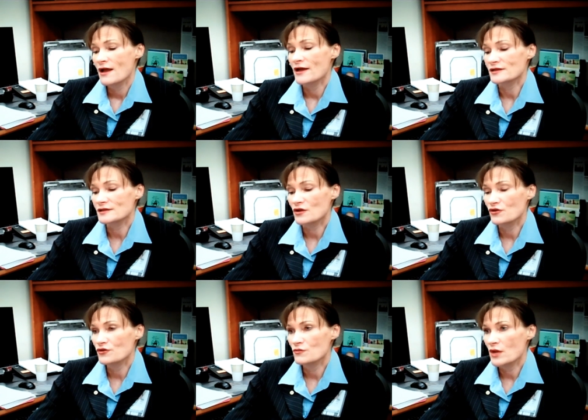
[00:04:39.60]
And so
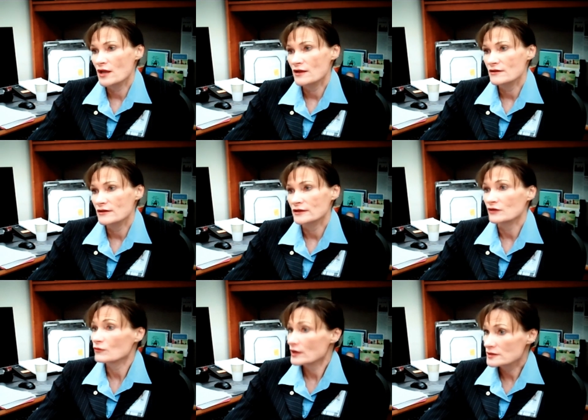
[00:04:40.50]
you may get
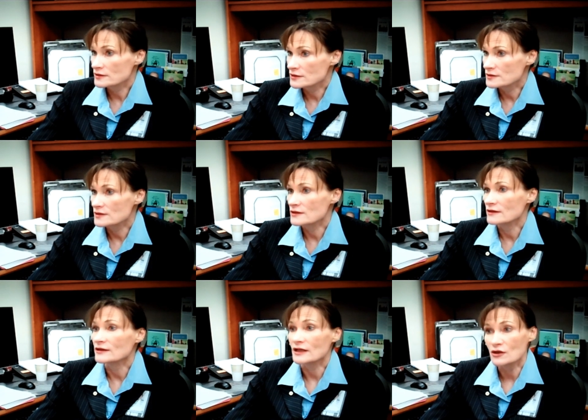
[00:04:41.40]
a residency
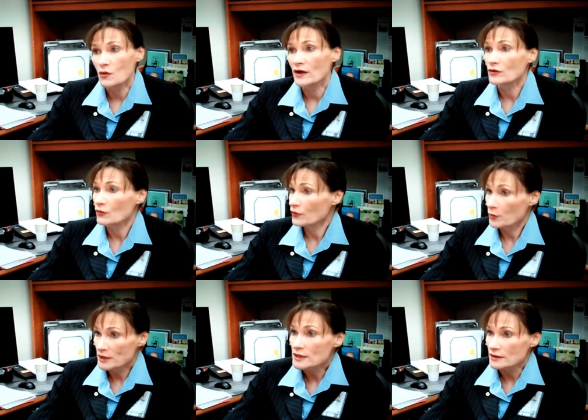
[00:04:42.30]
in equine
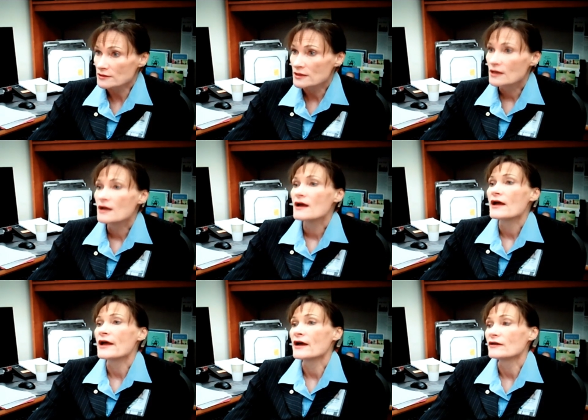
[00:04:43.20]
orthopedics
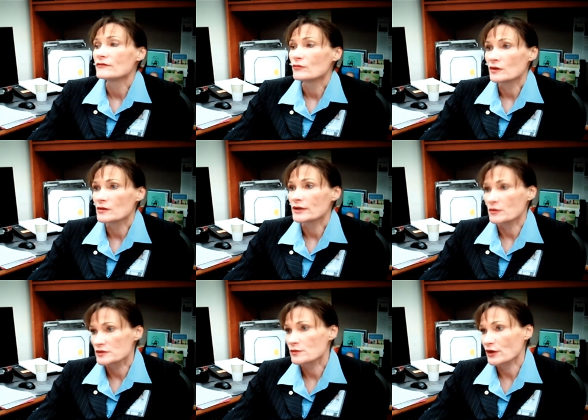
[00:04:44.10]
and really
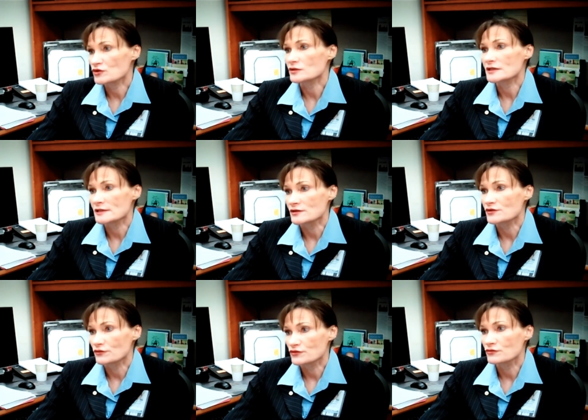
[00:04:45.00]
become a specialist in
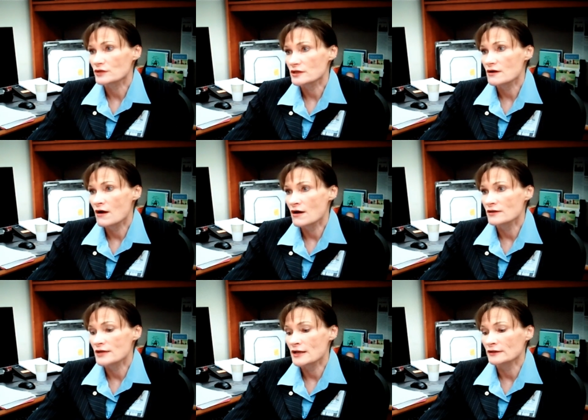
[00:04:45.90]
surgery
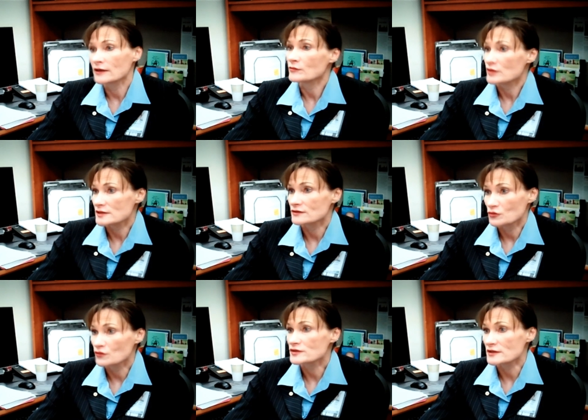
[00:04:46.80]
on lameness in
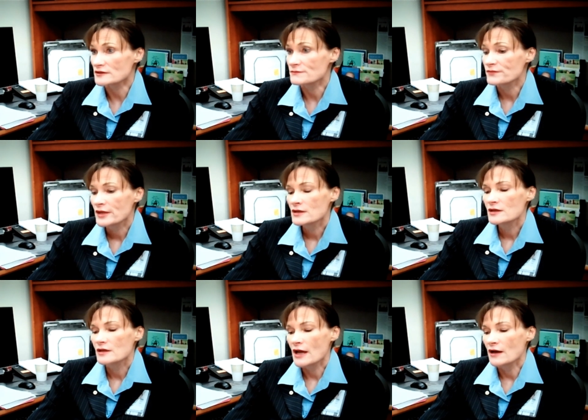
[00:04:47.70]
horses.
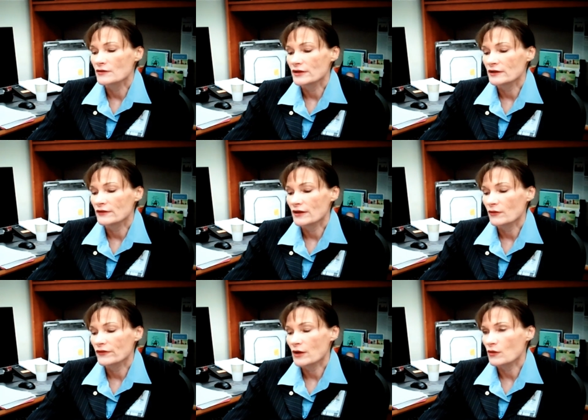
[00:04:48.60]
And in
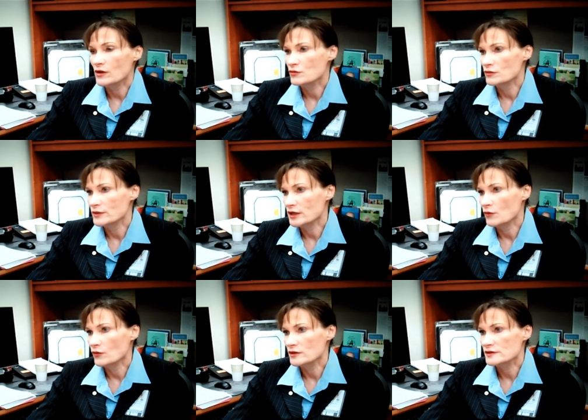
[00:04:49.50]
that, that way you would
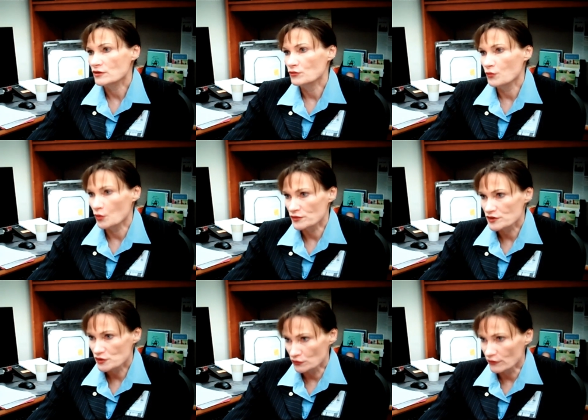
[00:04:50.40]
become what is called board
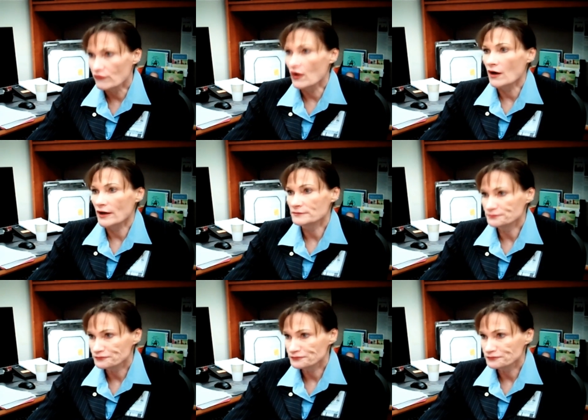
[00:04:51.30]
certified